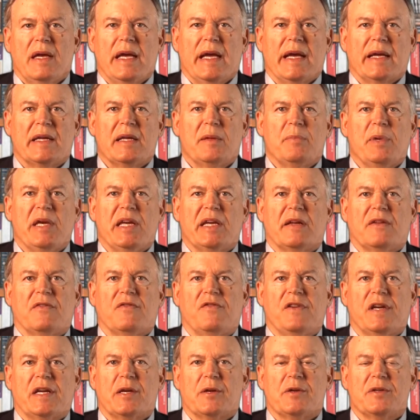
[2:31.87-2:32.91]
It can be
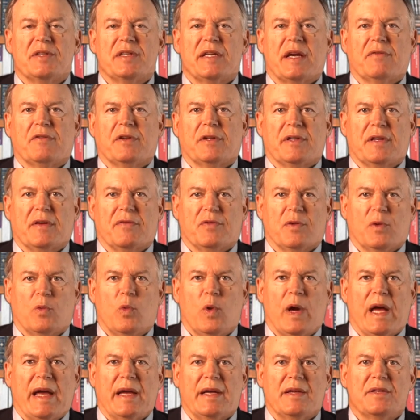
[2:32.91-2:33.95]
configured several different
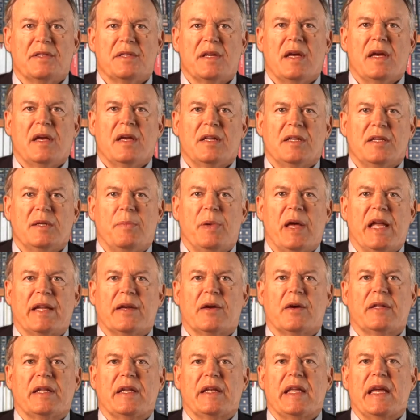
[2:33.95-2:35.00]
ways,
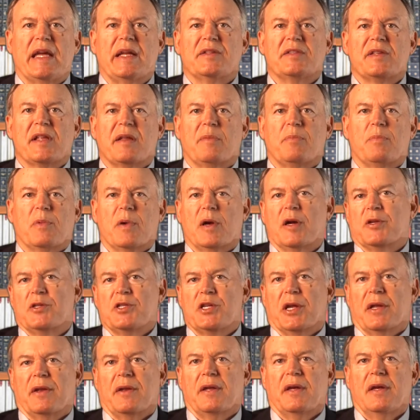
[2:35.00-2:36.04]
depending on the needs of the
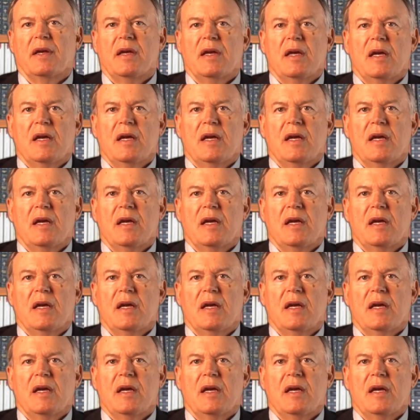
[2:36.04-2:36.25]
merchant.